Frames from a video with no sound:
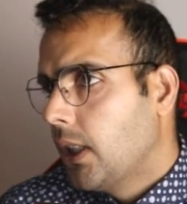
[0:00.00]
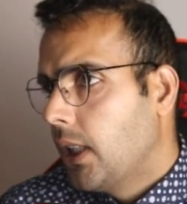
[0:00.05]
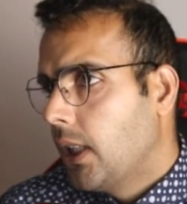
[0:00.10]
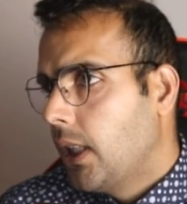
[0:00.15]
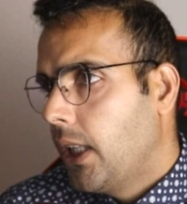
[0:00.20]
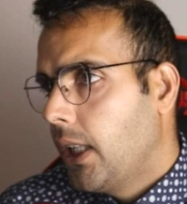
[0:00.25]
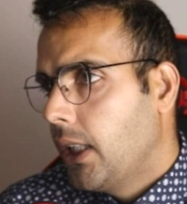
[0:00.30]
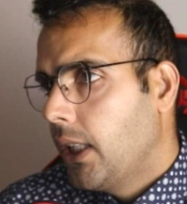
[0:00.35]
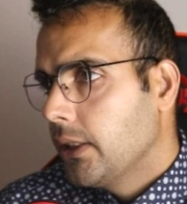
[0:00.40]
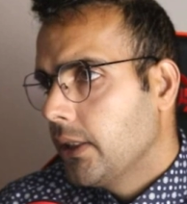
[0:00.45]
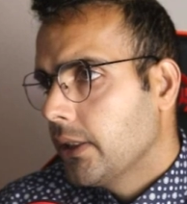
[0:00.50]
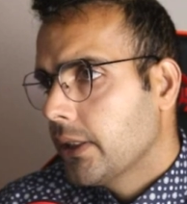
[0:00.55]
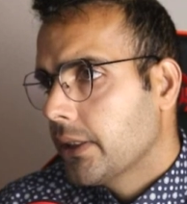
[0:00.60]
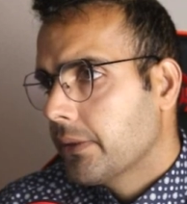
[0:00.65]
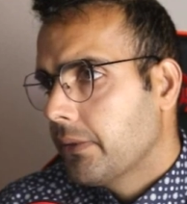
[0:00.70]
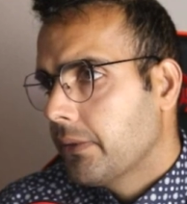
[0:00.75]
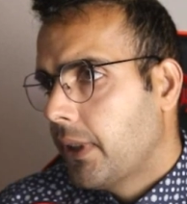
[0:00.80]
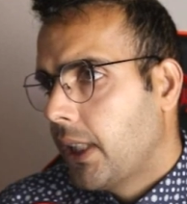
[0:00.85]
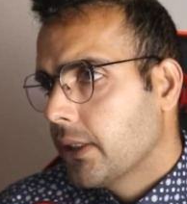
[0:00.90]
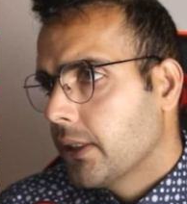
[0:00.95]
And
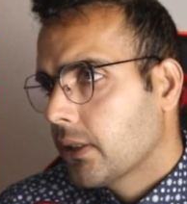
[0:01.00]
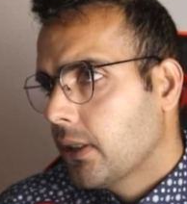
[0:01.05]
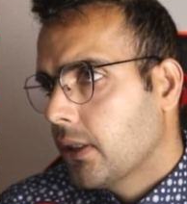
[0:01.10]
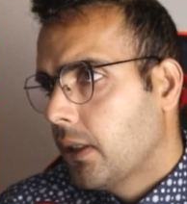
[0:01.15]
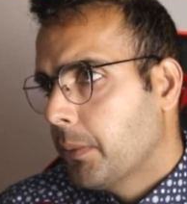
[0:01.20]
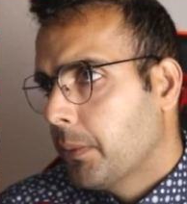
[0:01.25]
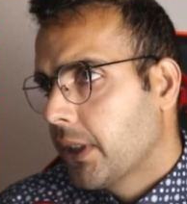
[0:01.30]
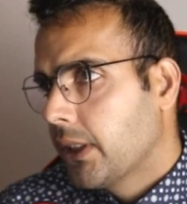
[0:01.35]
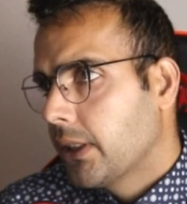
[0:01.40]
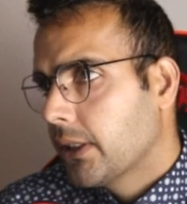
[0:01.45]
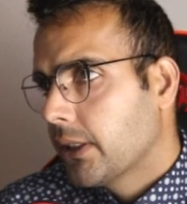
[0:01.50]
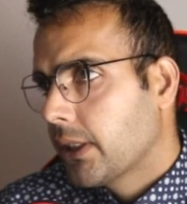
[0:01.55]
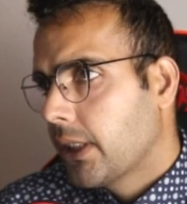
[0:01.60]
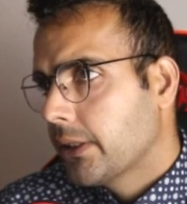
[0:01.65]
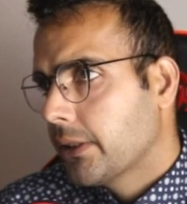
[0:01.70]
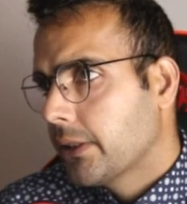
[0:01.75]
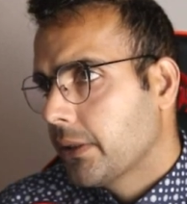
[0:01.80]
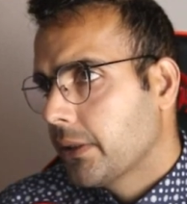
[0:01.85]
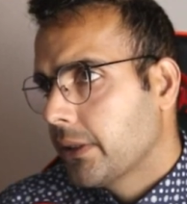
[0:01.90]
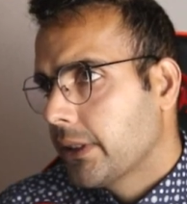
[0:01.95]
this wallet component,
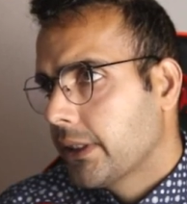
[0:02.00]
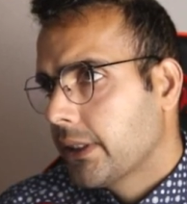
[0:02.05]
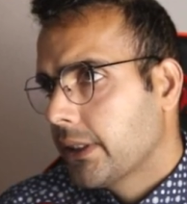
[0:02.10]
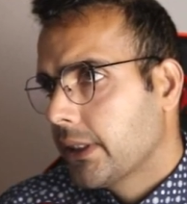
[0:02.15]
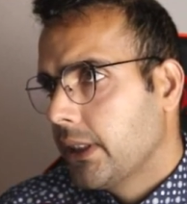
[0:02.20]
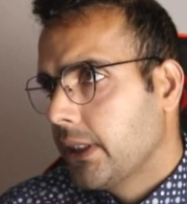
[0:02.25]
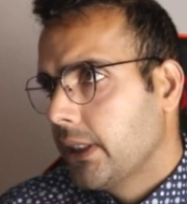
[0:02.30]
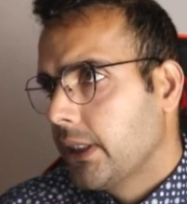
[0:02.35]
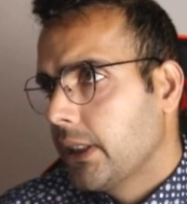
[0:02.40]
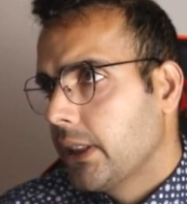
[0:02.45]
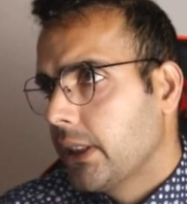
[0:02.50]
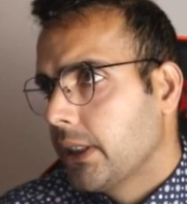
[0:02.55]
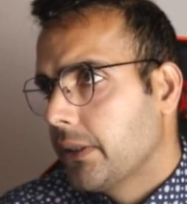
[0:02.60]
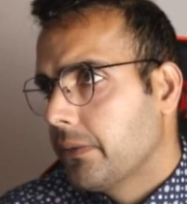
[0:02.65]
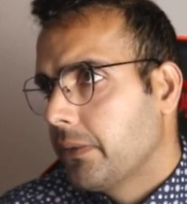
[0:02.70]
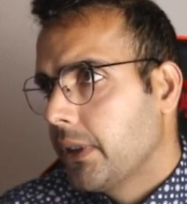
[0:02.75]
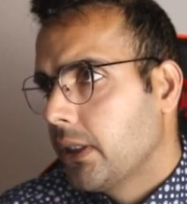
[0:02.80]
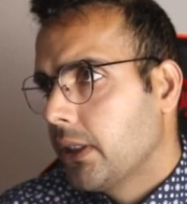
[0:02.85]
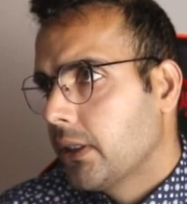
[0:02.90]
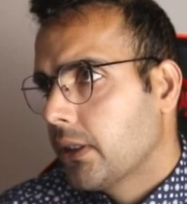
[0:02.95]
as you see, it
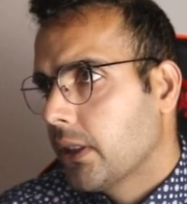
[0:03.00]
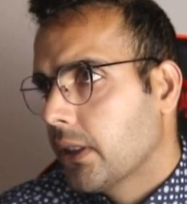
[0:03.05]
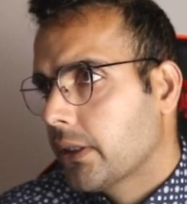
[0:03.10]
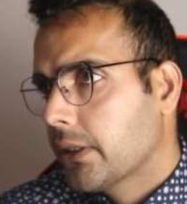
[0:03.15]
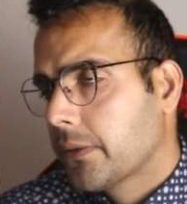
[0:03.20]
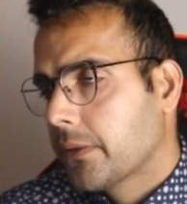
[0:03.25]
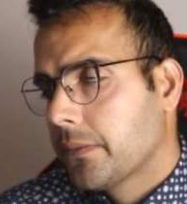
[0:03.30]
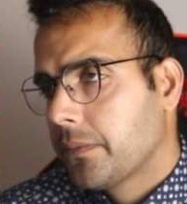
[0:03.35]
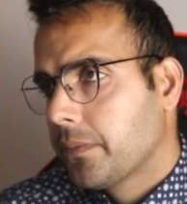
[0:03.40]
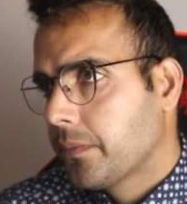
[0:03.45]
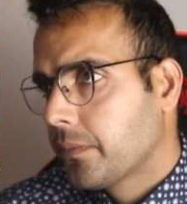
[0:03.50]
will just